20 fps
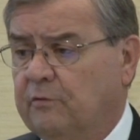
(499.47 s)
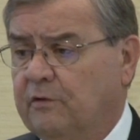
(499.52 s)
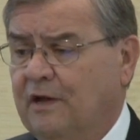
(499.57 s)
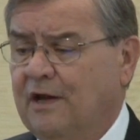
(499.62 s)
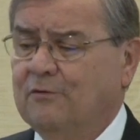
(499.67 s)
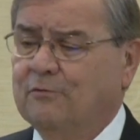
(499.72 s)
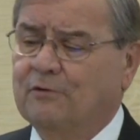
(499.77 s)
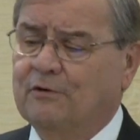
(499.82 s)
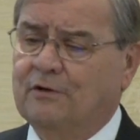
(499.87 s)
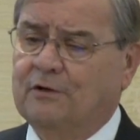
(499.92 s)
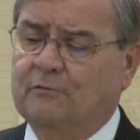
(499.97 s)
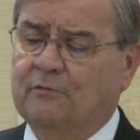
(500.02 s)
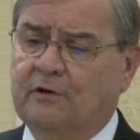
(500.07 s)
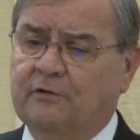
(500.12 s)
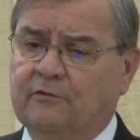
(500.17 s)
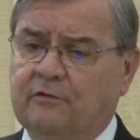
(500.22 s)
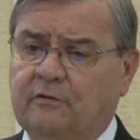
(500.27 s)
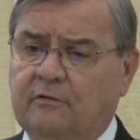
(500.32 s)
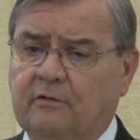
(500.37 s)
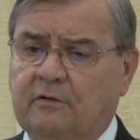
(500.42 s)
But that really
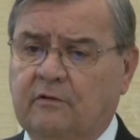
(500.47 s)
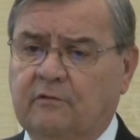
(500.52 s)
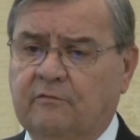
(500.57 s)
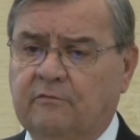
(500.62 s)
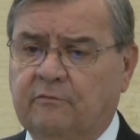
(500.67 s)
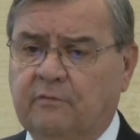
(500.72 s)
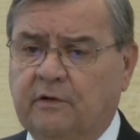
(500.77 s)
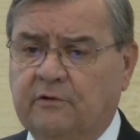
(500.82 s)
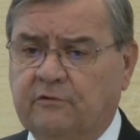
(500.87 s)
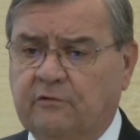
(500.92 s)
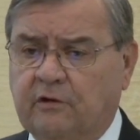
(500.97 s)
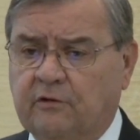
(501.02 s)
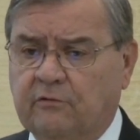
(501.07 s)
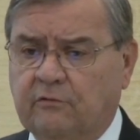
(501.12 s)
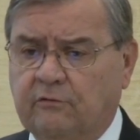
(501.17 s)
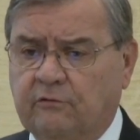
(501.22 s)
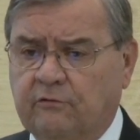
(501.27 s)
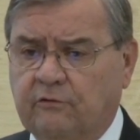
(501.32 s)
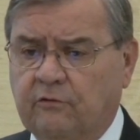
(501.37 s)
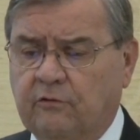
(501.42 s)
wasn't of much
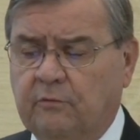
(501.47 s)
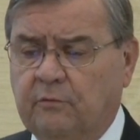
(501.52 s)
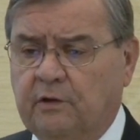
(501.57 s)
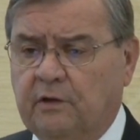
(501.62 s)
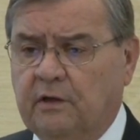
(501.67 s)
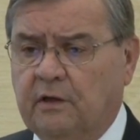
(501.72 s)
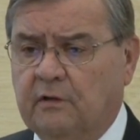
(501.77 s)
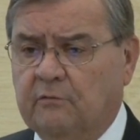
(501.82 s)
interest to me.